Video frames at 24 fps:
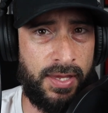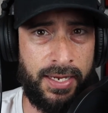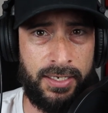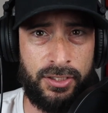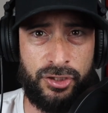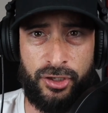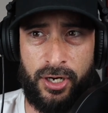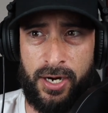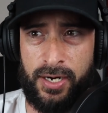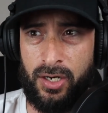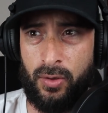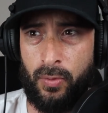They
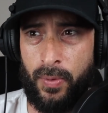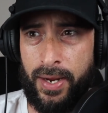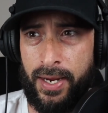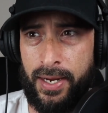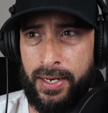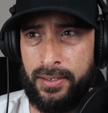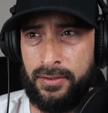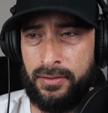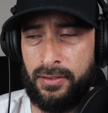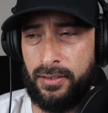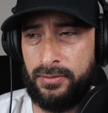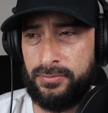traded
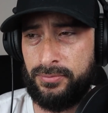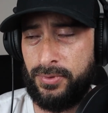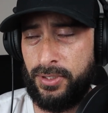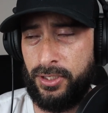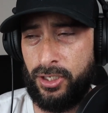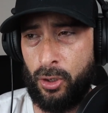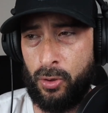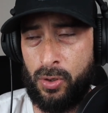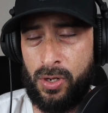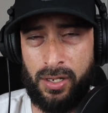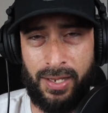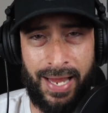away,
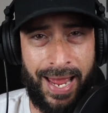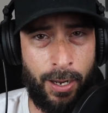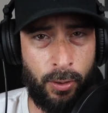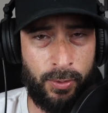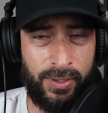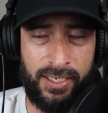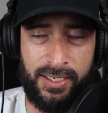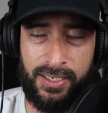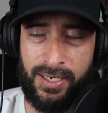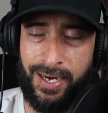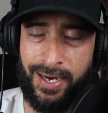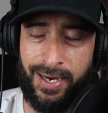
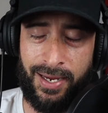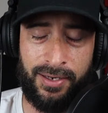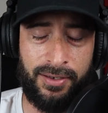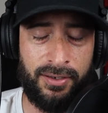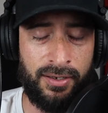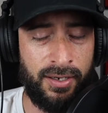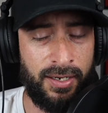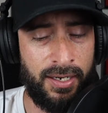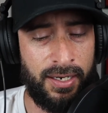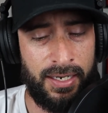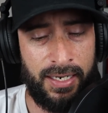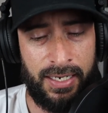Clowney, and
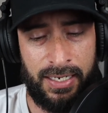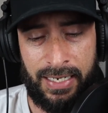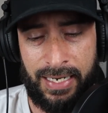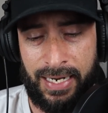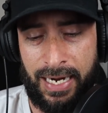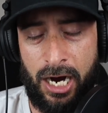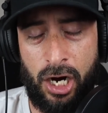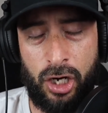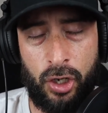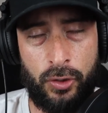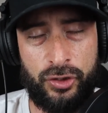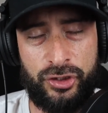
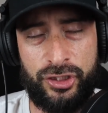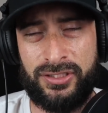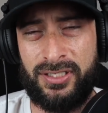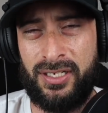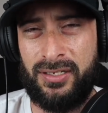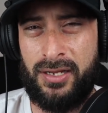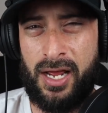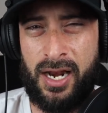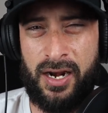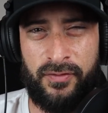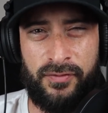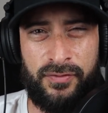I don't know, just a
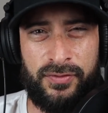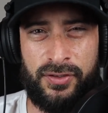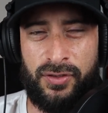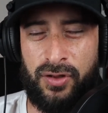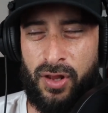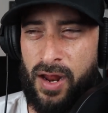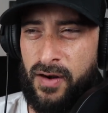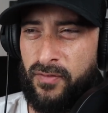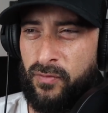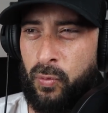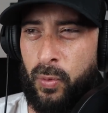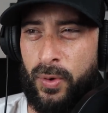lot
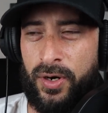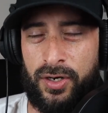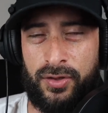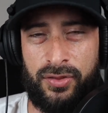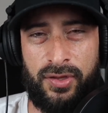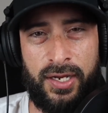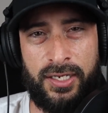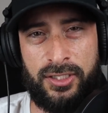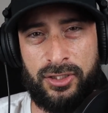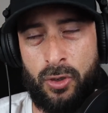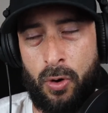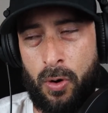of weird
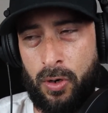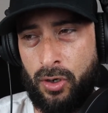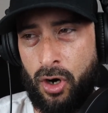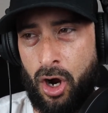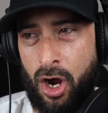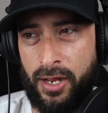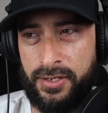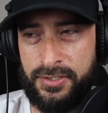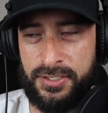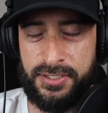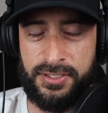things going on.